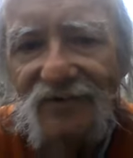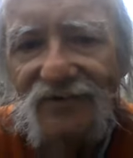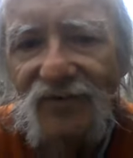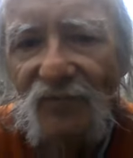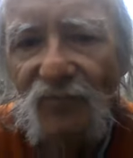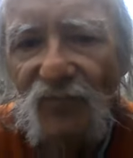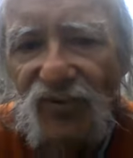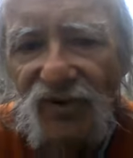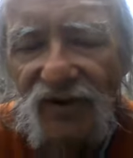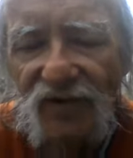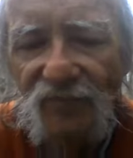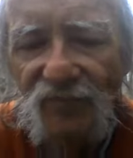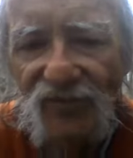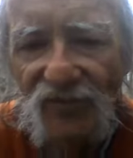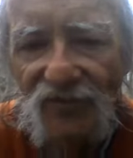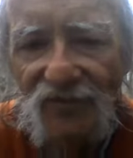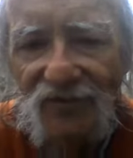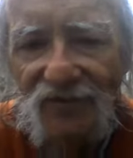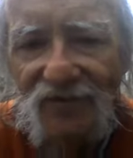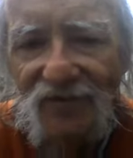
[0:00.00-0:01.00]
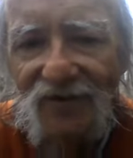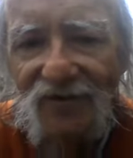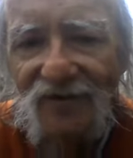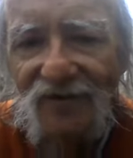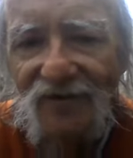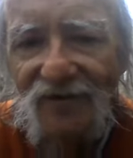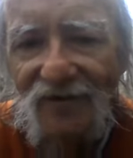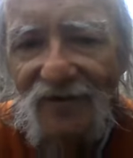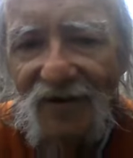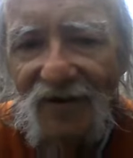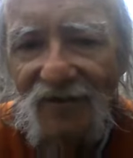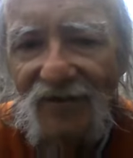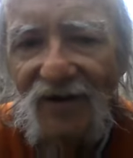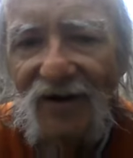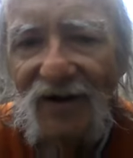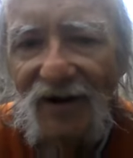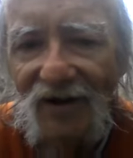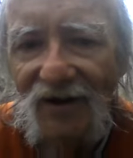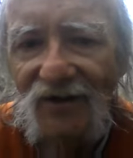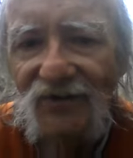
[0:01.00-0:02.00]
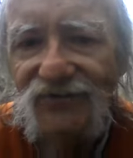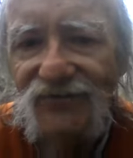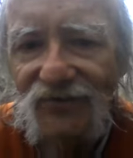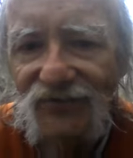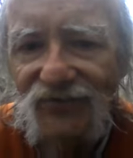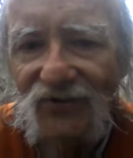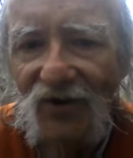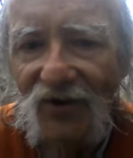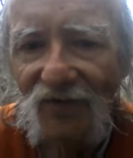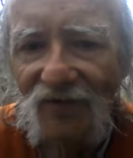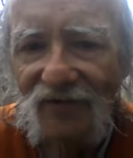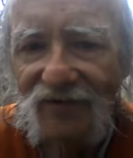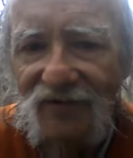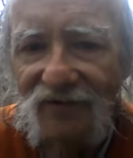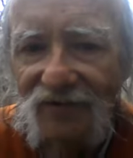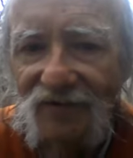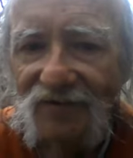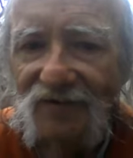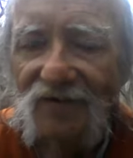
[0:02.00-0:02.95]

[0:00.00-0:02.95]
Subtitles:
The people are the highest authority.